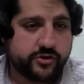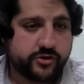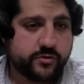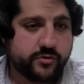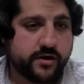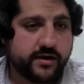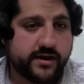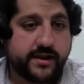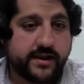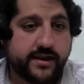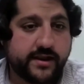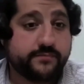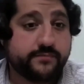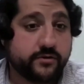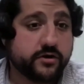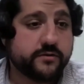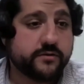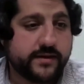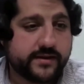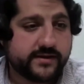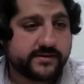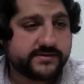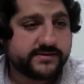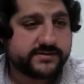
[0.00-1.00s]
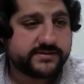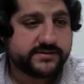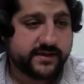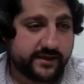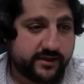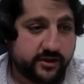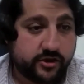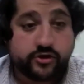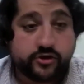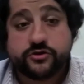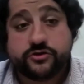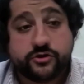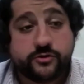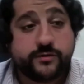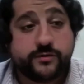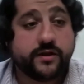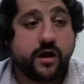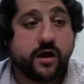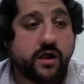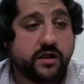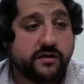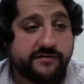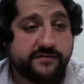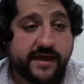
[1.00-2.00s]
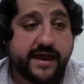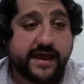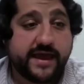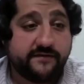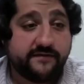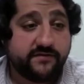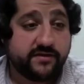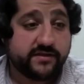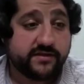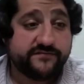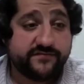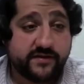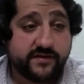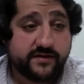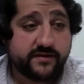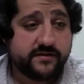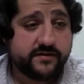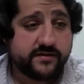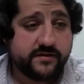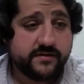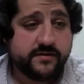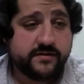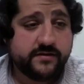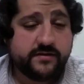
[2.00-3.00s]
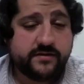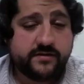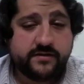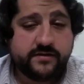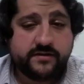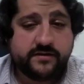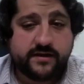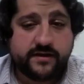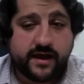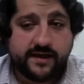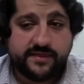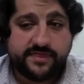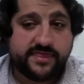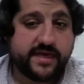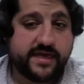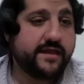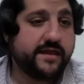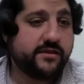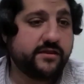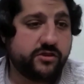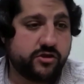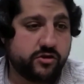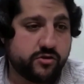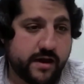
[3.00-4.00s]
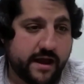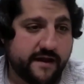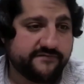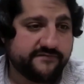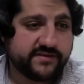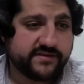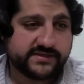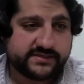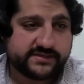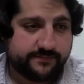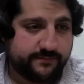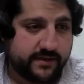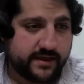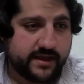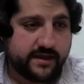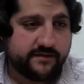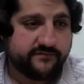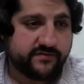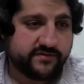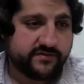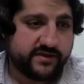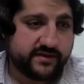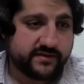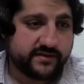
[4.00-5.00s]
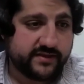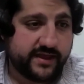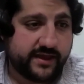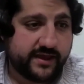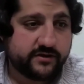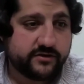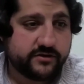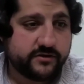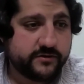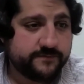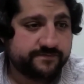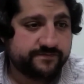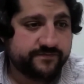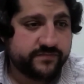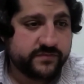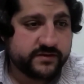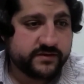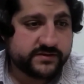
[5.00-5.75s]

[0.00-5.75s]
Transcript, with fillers: You are getting permits. Like you're doing all that heavy lifting, and then you have to submit everything later.